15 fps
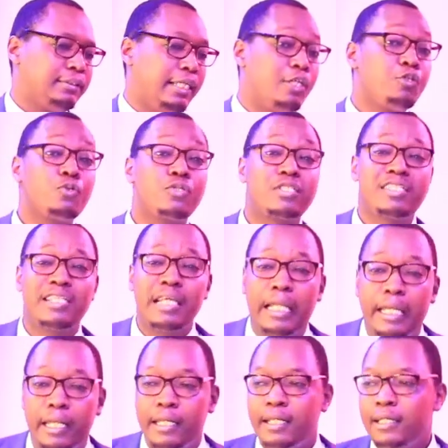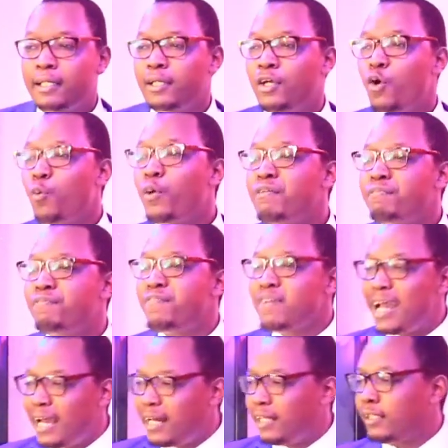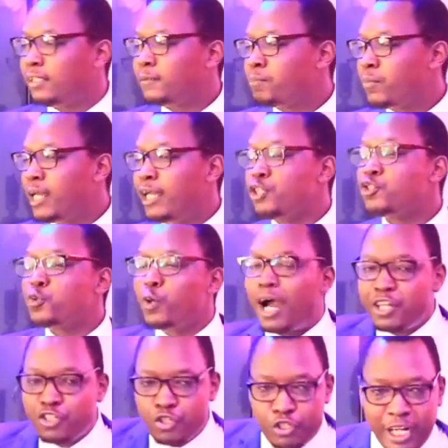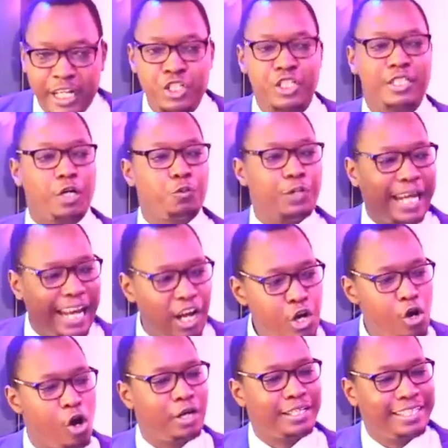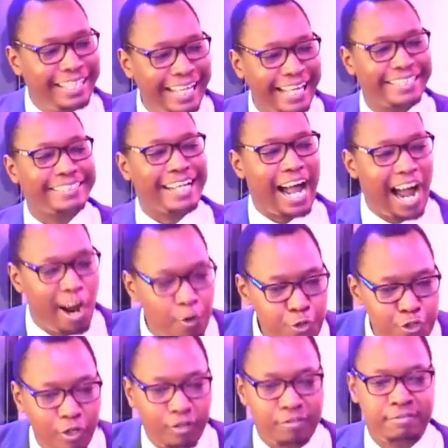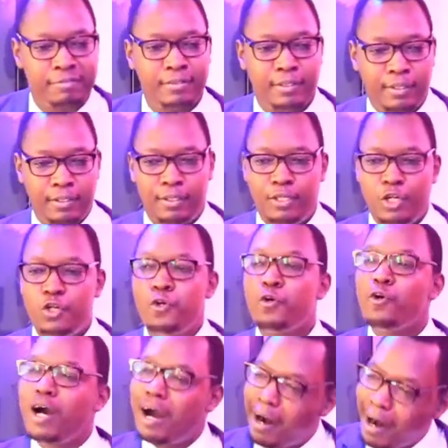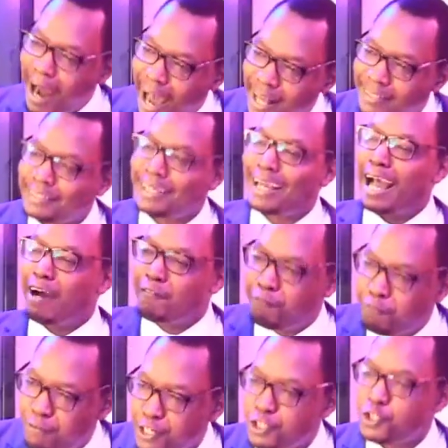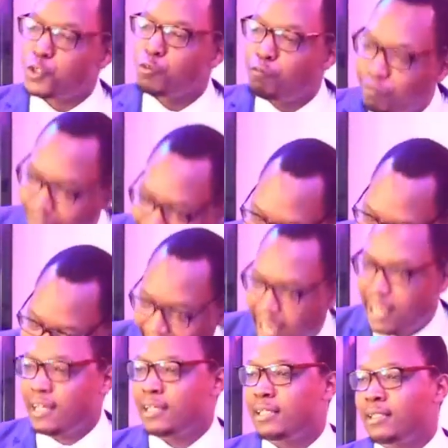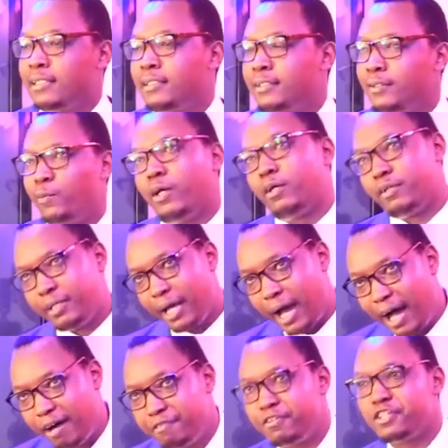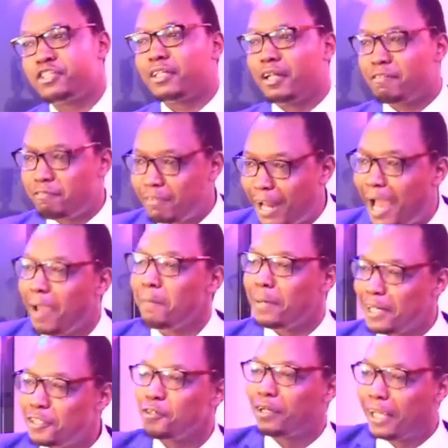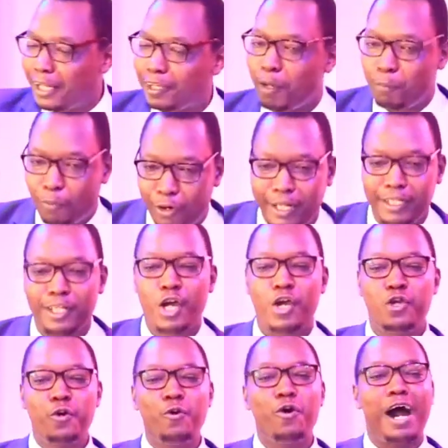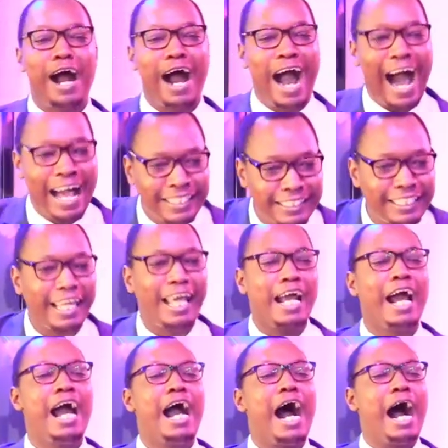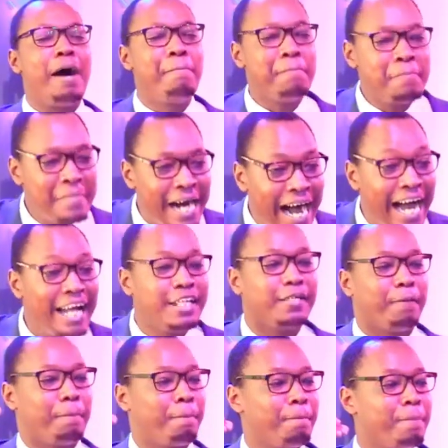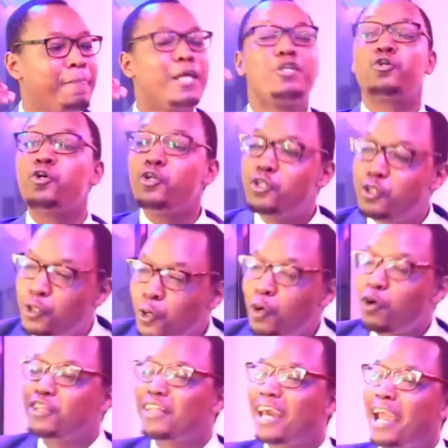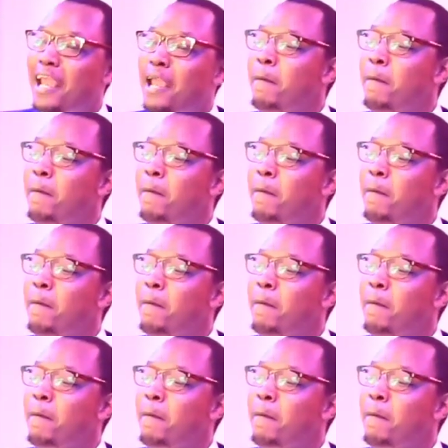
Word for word: into sin. We fell into a trench that we cannot get out of. You are asking a fish to fly. Well, there are fish that fly, but you get the point. You are asking a man to do the